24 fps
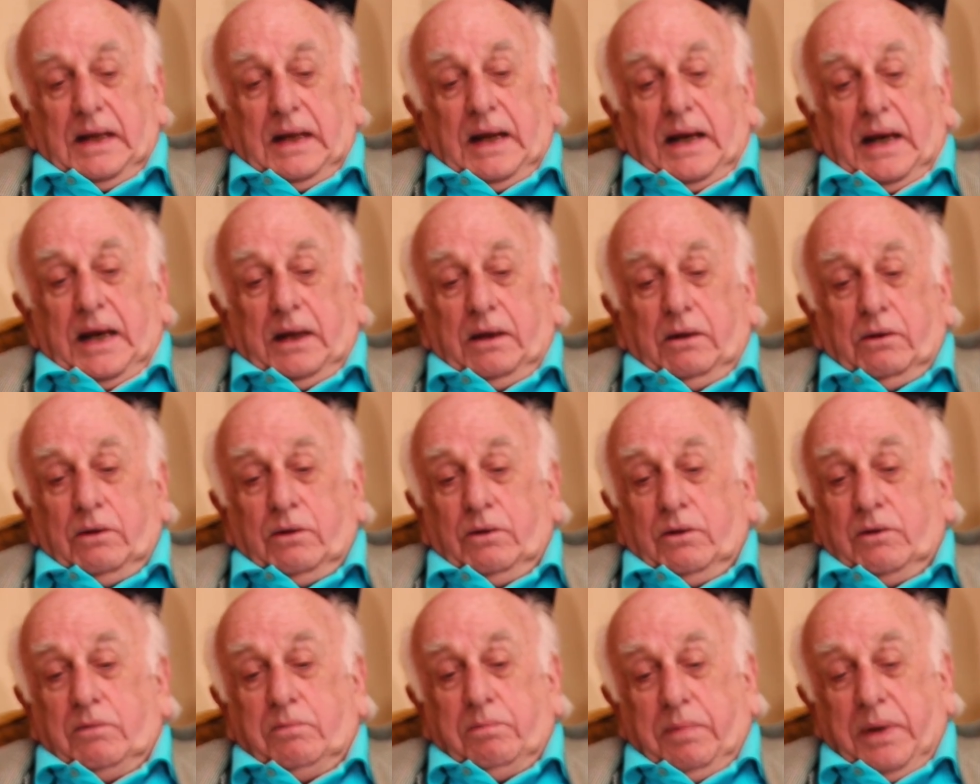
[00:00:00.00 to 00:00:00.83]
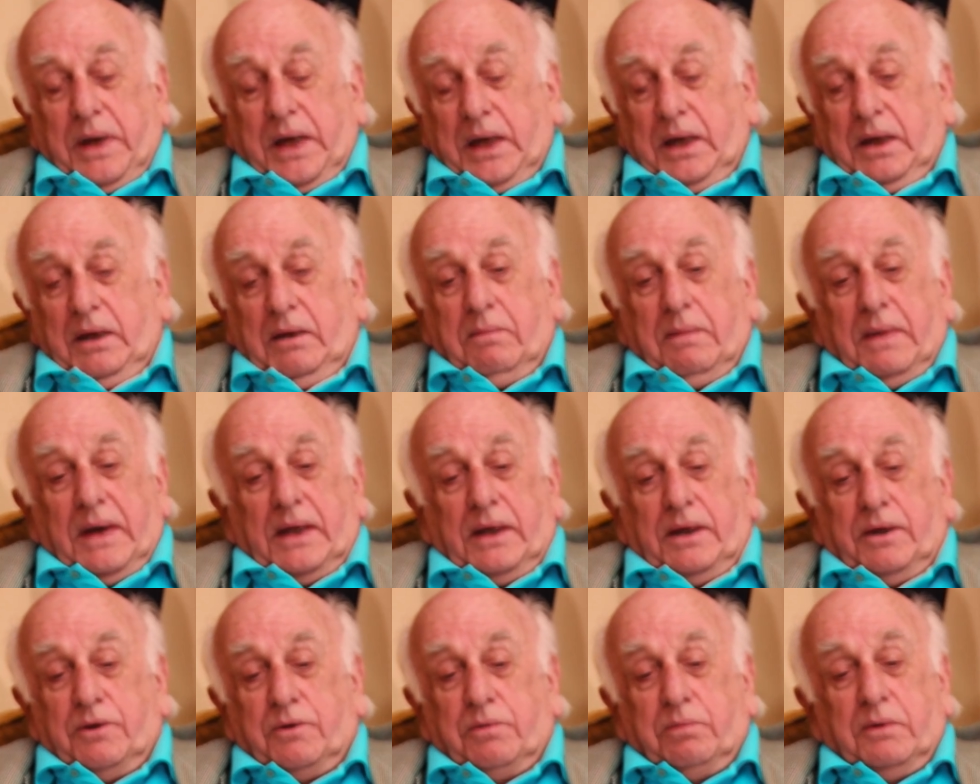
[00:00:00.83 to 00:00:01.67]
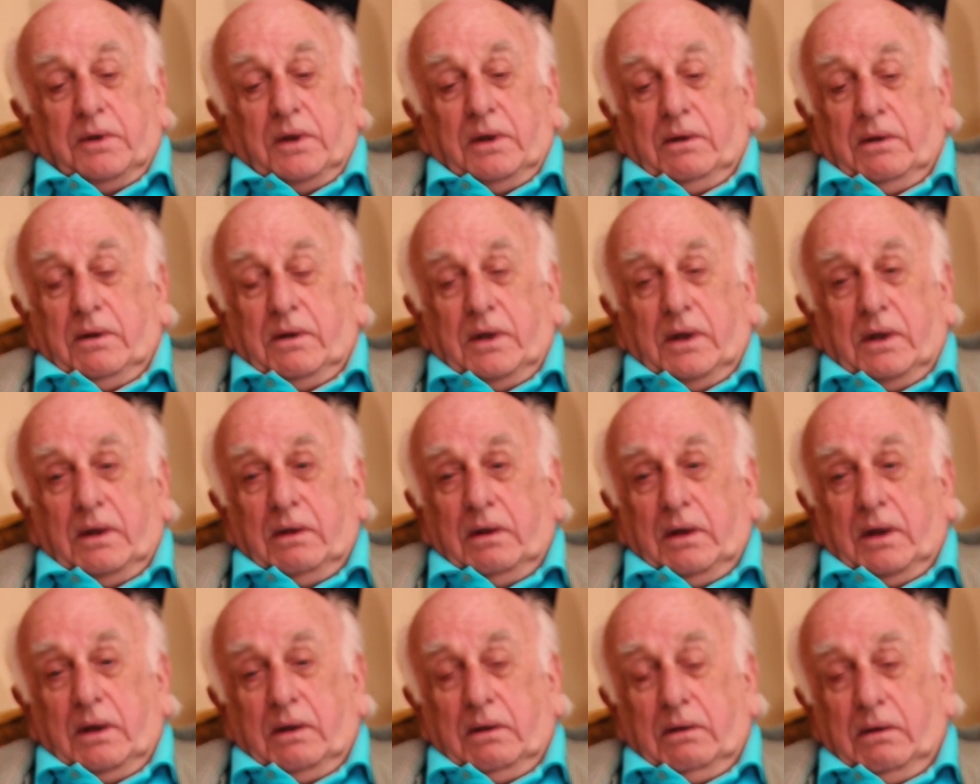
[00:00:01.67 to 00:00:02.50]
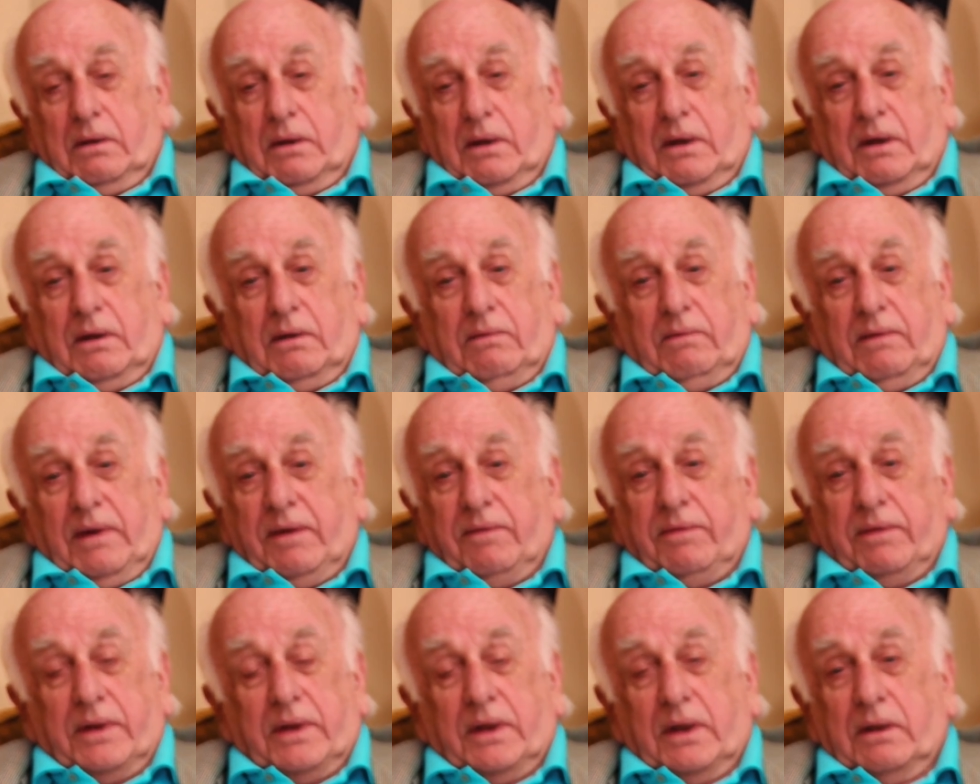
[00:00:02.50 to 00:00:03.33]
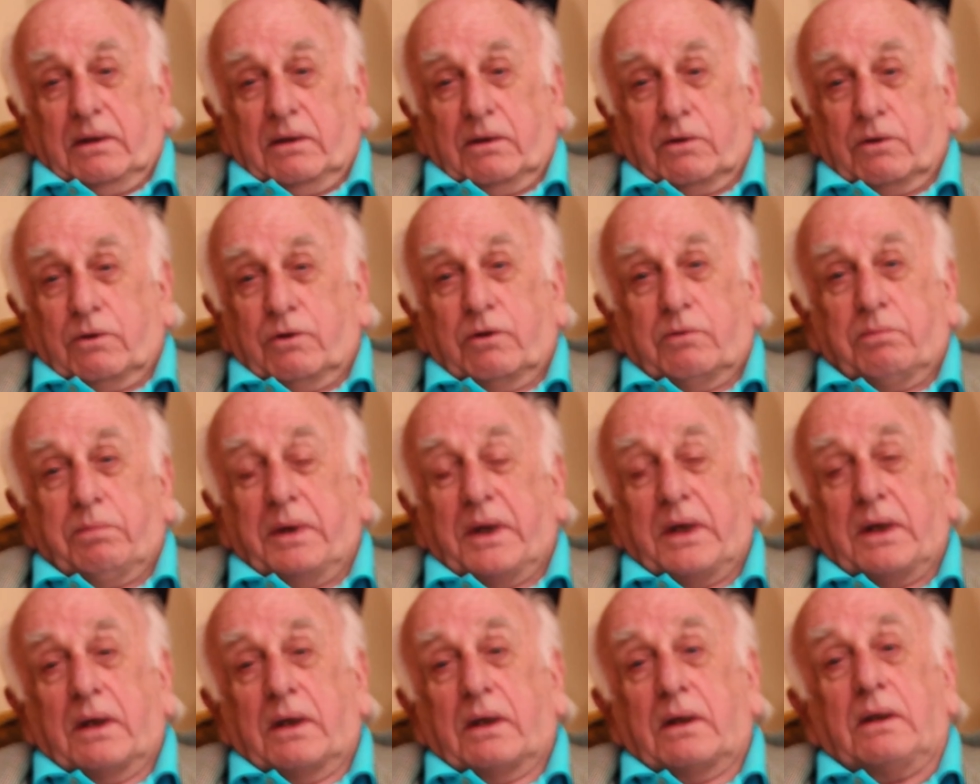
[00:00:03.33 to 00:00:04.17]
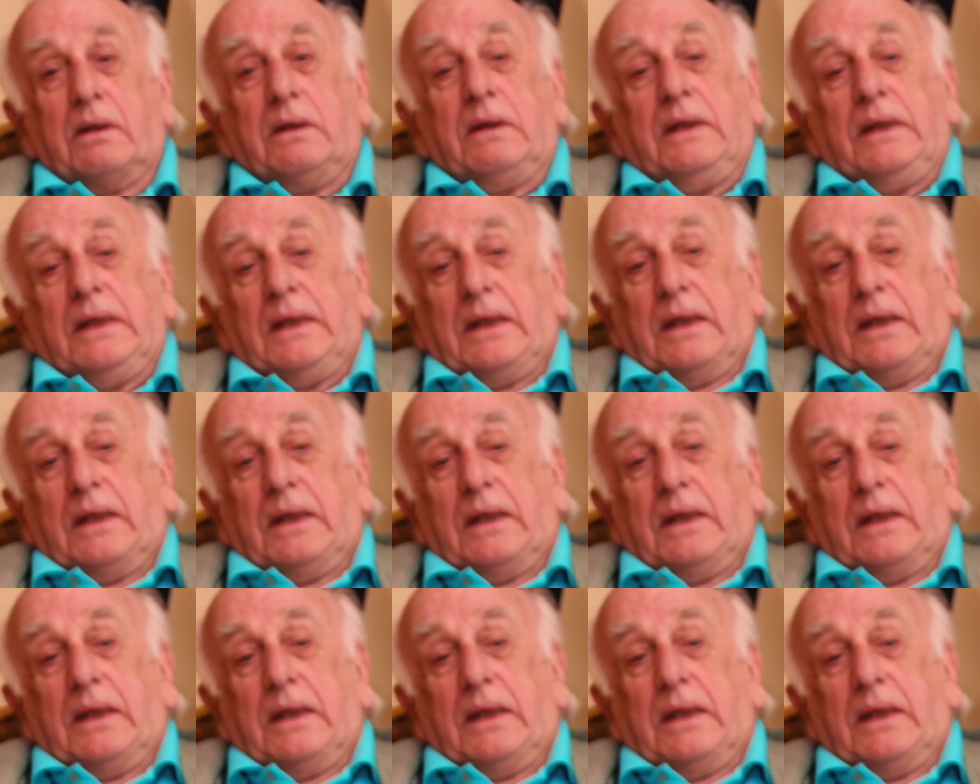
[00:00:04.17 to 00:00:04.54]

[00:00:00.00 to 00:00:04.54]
and good pain management and everything that could be done,